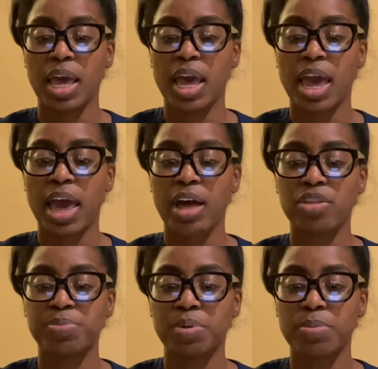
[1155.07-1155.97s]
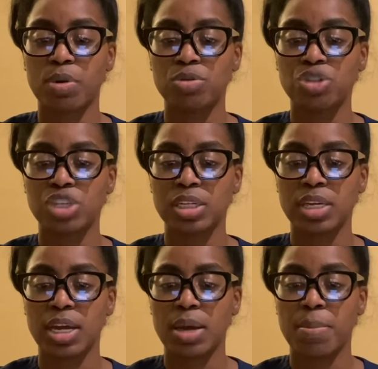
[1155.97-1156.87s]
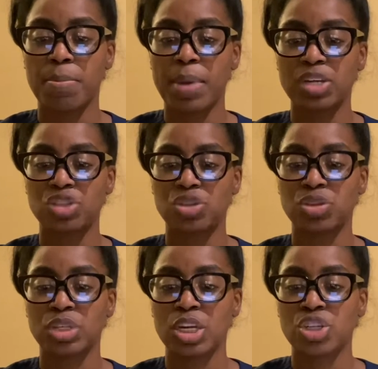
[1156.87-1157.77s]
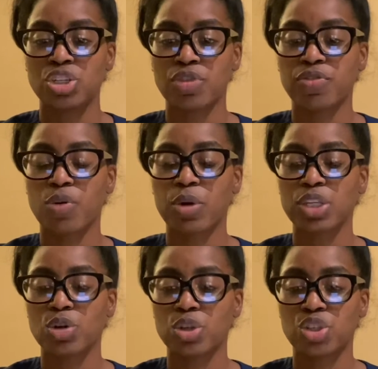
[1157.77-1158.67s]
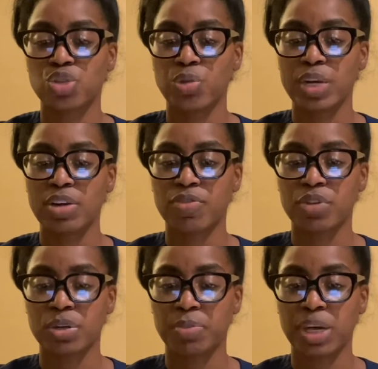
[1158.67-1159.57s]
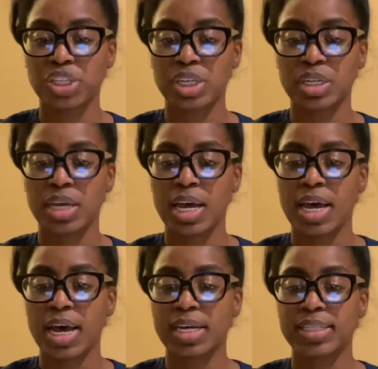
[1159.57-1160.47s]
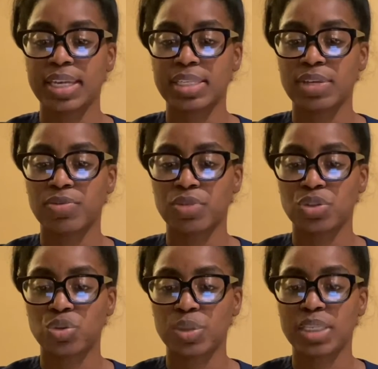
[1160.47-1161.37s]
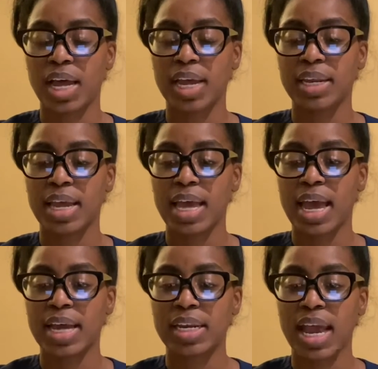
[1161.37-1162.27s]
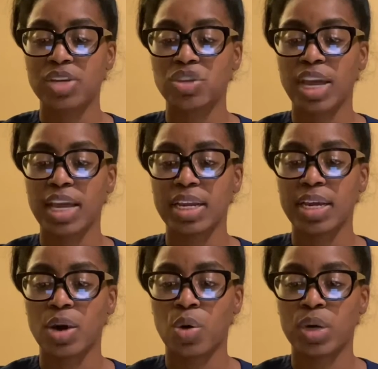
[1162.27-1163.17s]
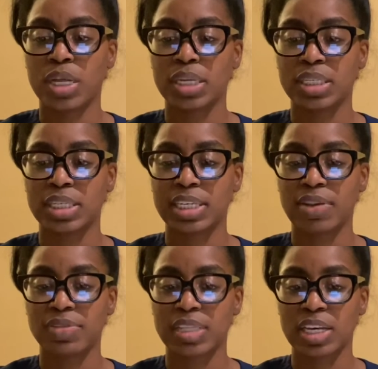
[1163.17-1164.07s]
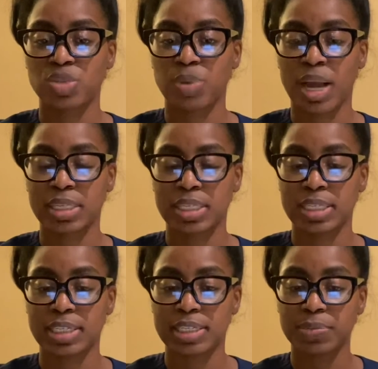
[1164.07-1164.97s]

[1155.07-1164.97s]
Health promotion measures should focus on screening for depression, assessing for suicide, and educating on safe sex practices.